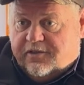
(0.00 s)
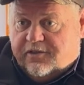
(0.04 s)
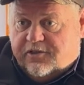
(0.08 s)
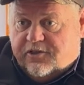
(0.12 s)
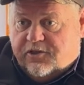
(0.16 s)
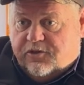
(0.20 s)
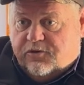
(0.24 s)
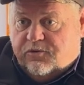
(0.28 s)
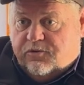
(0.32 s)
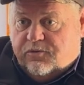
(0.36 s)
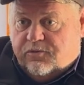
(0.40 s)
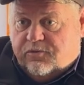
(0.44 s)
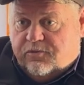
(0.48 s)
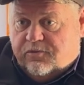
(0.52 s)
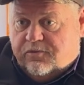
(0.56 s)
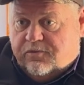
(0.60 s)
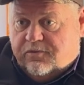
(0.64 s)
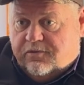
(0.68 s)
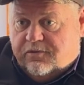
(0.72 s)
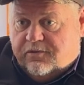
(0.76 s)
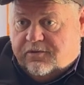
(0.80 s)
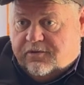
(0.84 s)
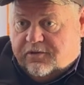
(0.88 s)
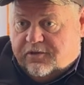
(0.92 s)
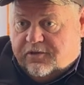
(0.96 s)
to
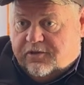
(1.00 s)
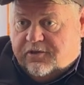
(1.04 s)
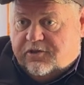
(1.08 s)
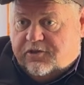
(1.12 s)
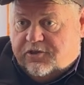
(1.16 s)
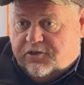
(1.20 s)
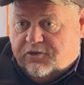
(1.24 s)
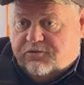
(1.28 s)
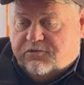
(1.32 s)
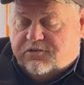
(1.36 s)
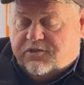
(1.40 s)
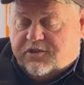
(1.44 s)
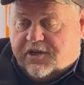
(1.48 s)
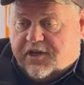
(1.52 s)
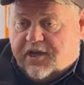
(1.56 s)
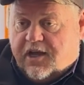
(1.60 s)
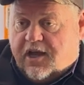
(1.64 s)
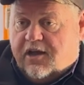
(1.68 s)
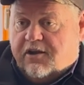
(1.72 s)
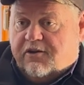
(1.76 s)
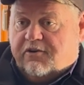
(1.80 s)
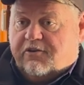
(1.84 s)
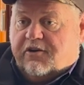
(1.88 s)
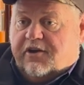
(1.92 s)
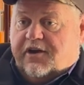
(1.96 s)
use the
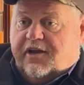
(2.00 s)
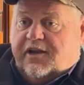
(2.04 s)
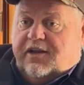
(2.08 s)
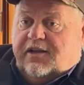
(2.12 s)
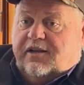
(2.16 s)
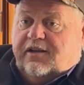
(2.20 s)
concrete.